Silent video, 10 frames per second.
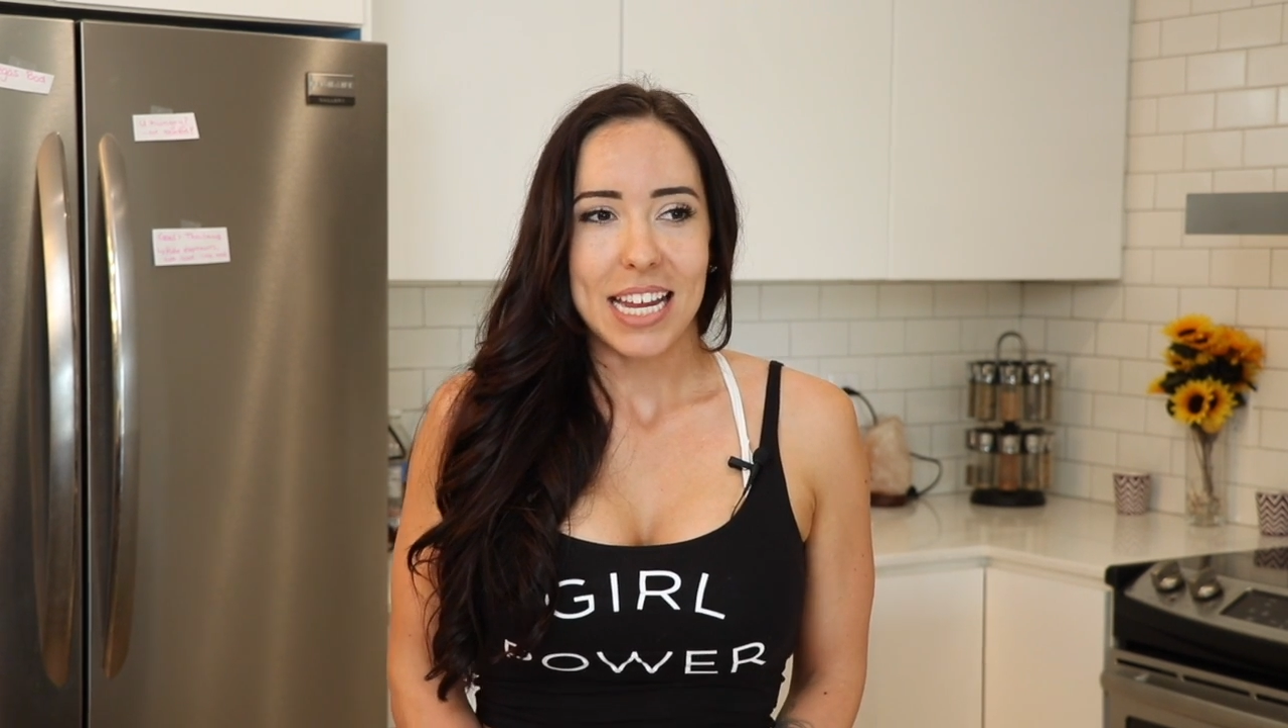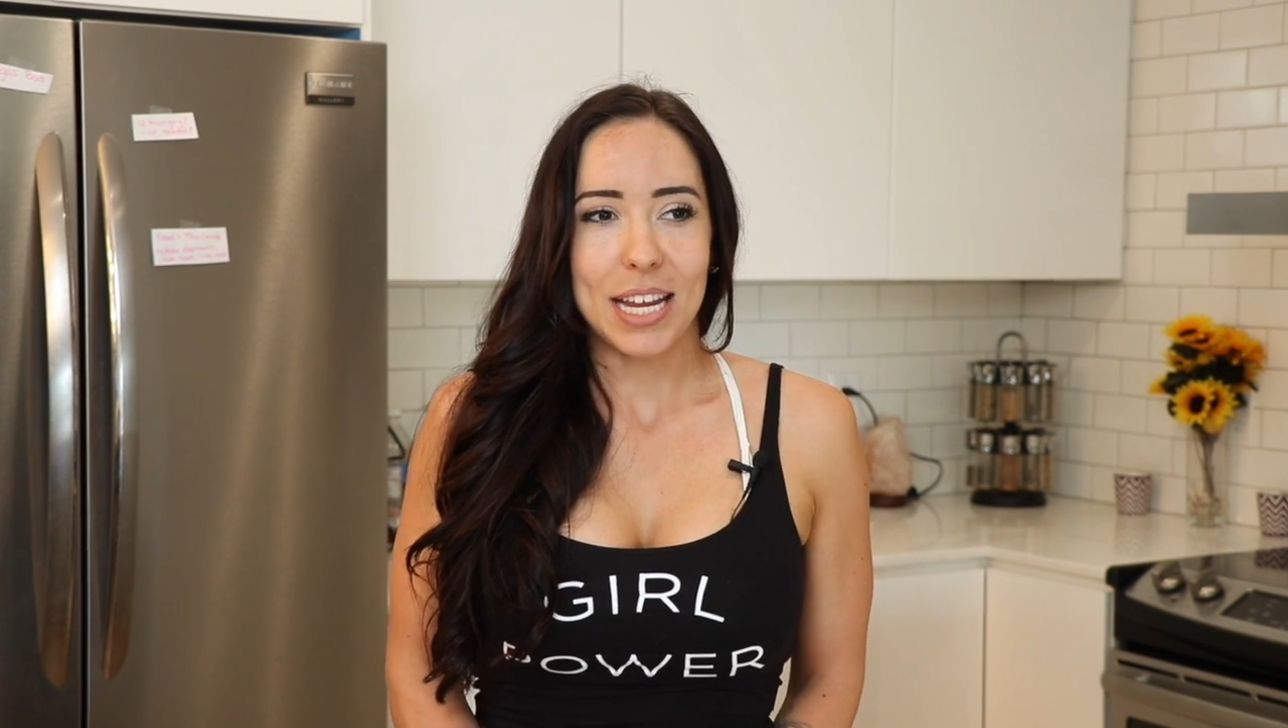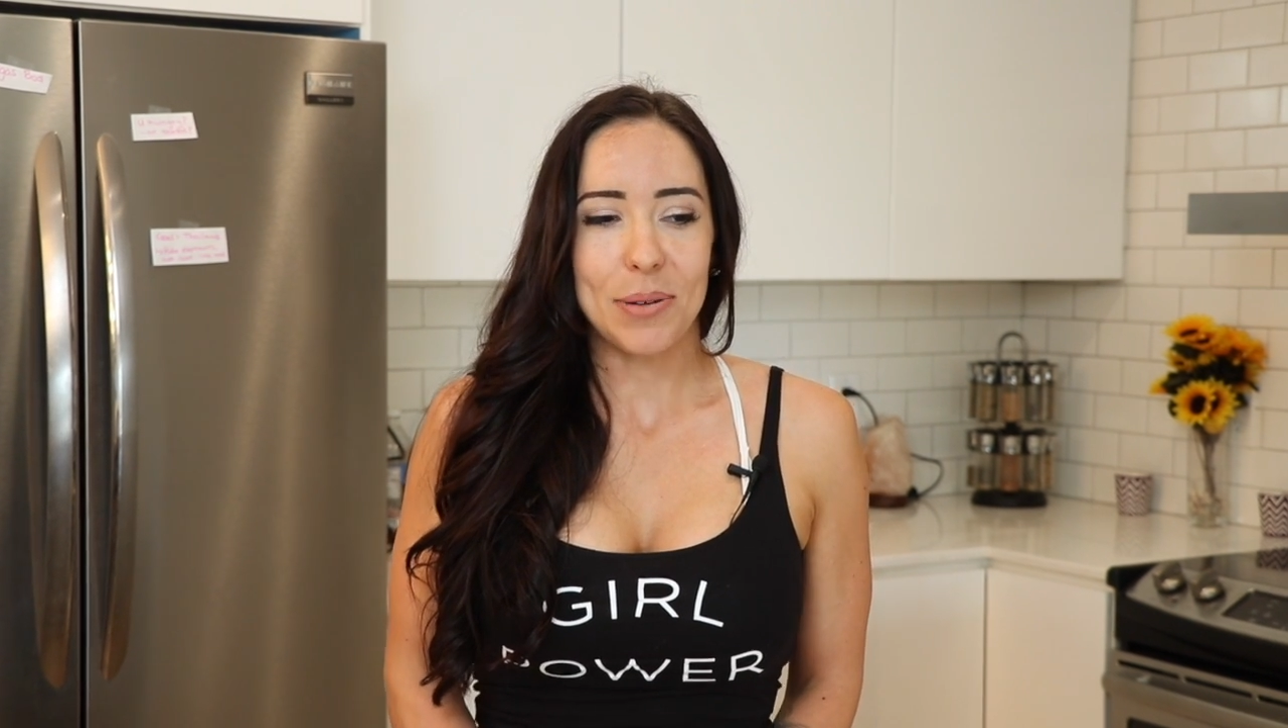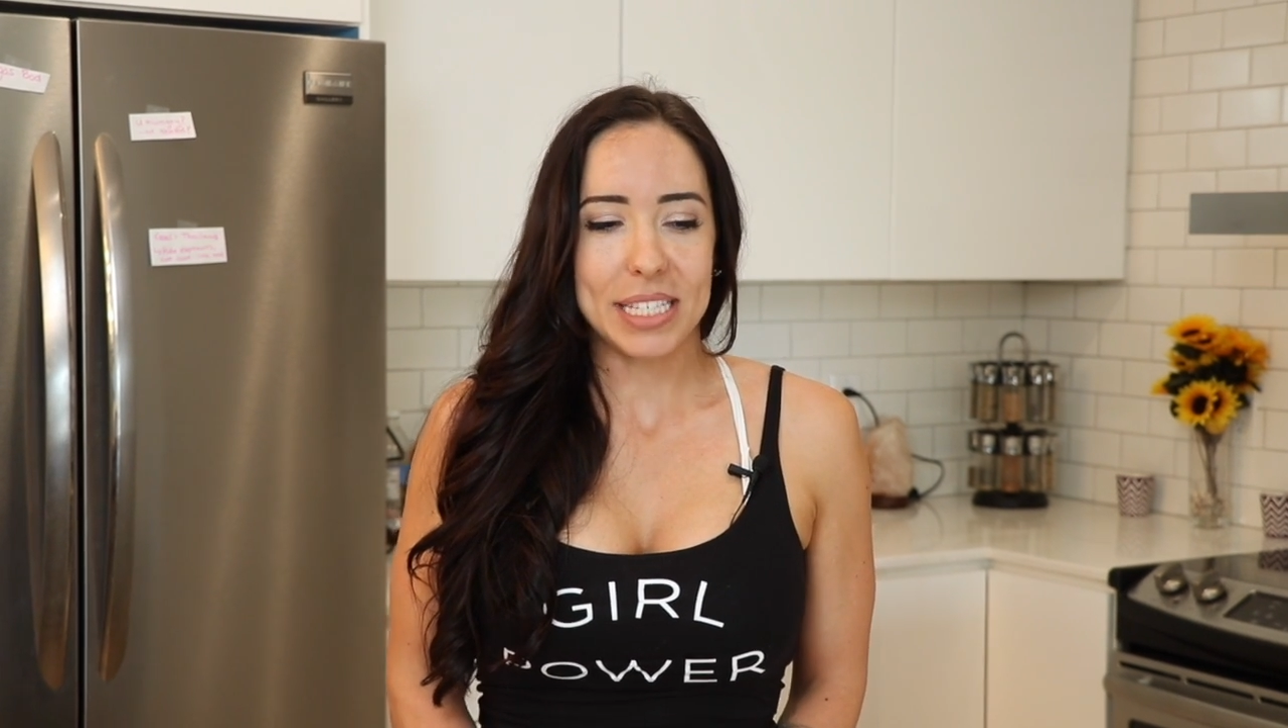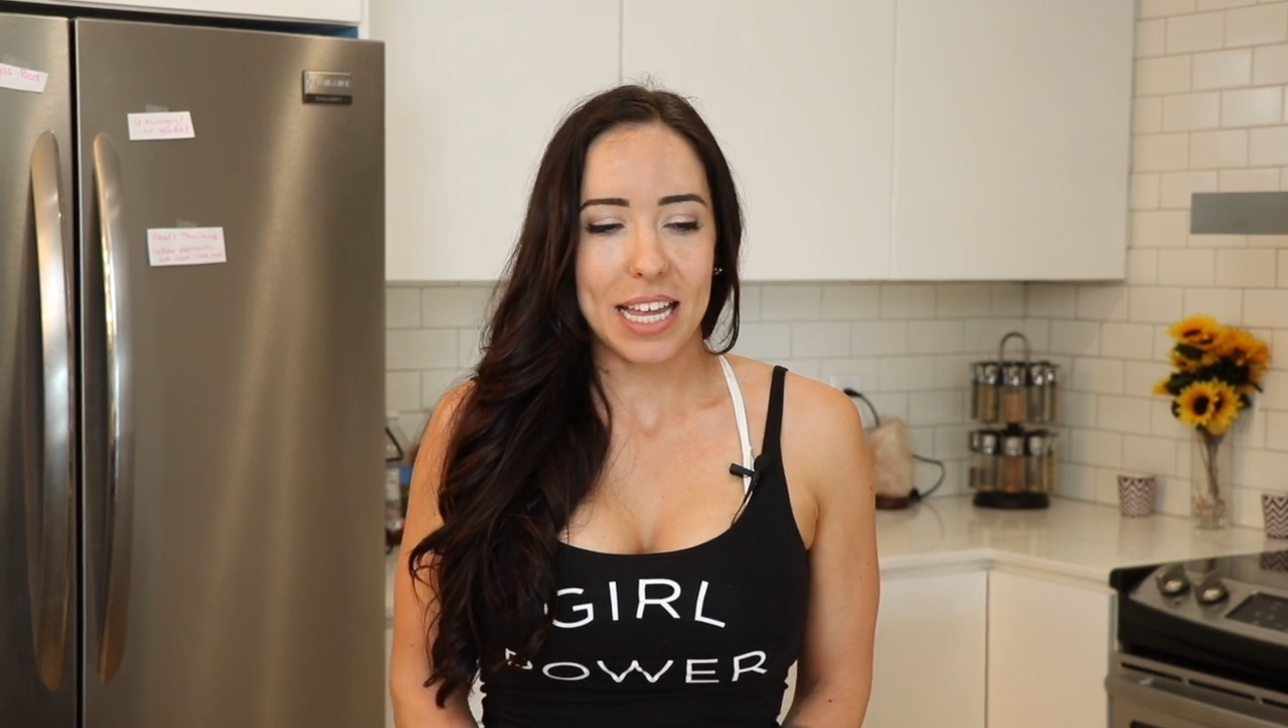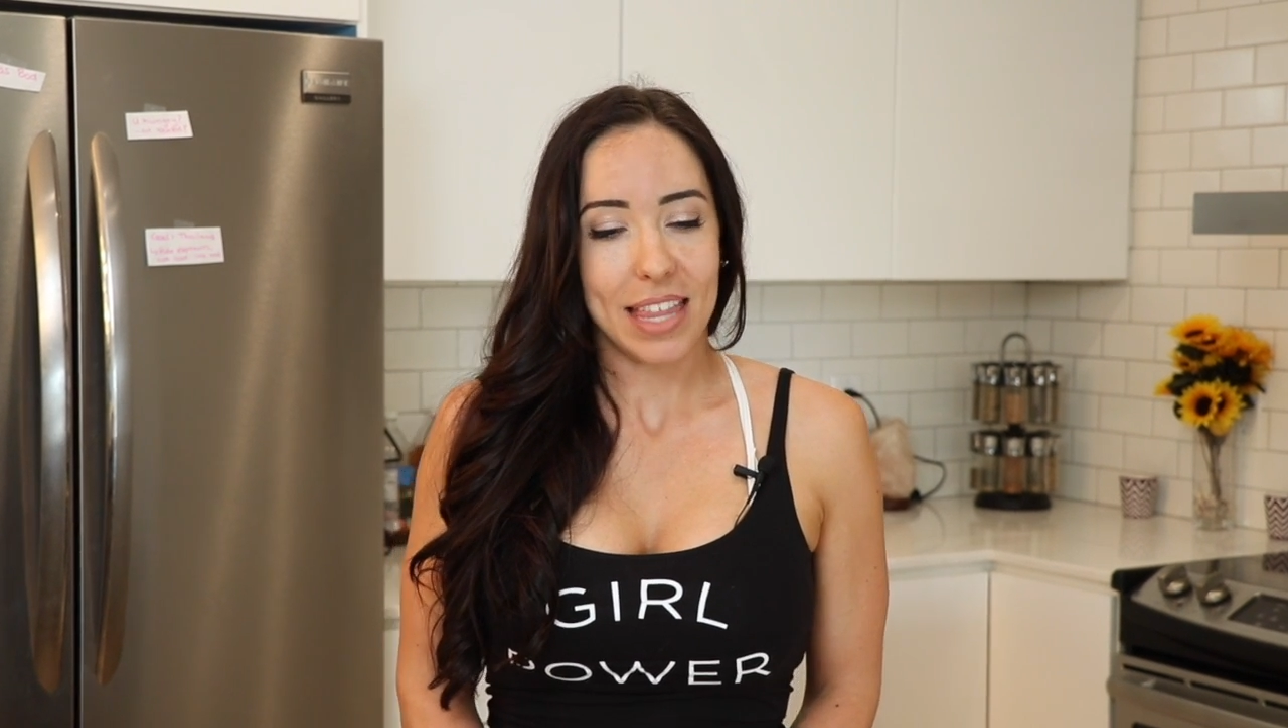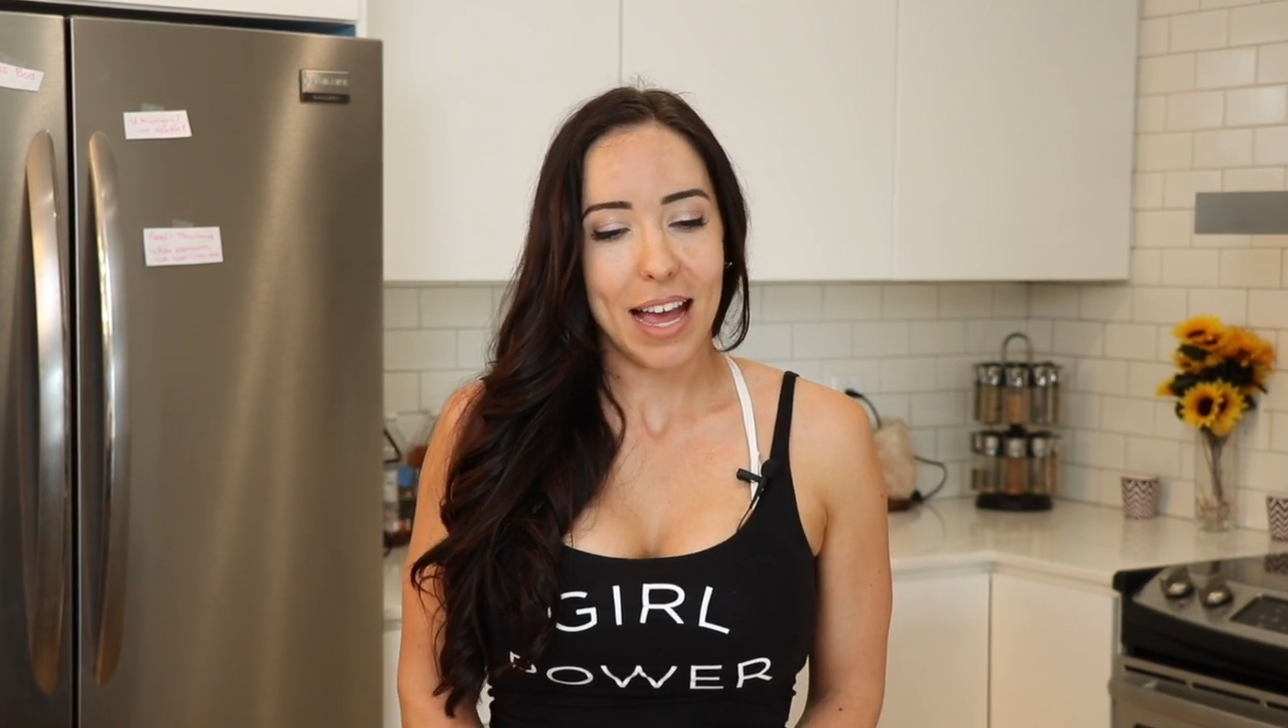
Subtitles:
It was at